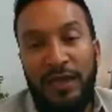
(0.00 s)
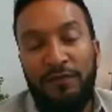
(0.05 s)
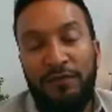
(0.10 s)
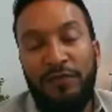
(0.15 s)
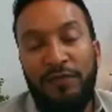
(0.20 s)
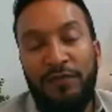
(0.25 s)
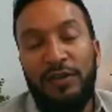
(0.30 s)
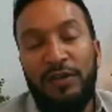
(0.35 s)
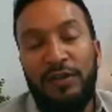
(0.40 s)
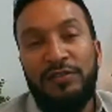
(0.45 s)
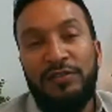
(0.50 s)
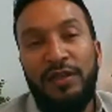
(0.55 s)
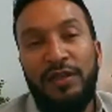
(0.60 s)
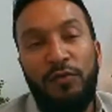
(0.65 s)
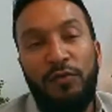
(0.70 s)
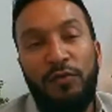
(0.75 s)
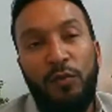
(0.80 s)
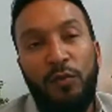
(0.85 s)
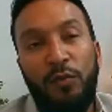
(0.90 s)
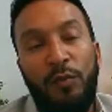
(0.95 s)
At first
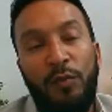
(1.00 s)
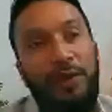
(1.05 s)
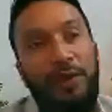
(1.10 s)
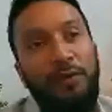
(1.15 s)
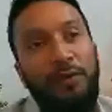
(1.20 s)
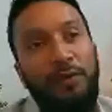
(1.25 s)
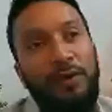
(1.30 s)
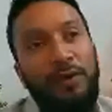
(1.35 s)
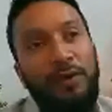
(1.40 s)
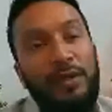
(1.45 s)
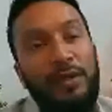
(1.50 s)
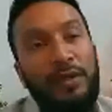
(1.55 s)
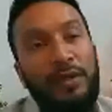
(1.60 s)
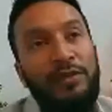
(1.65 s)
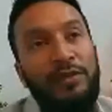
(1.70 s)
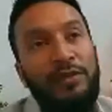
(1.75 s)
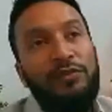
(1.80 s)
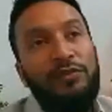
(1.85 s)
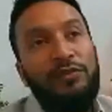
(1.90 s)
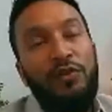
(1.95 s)
I thought, wow,
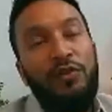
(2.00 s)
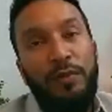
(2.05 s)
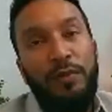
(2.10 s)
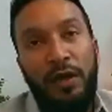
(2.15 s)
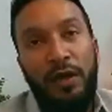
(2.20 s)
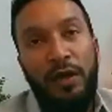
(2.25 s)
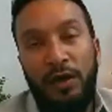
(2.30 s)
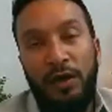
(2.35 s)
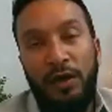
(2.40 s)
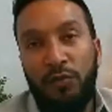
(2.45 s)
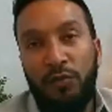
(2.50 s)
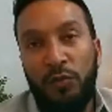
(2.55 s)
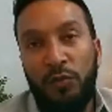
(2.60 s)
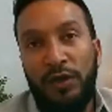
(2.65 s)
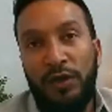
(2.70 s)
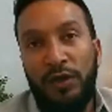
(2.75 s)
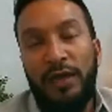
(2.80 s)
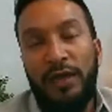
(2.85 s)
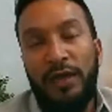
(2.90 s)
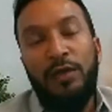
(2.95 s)
it's going to be hard
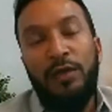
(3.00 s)
work,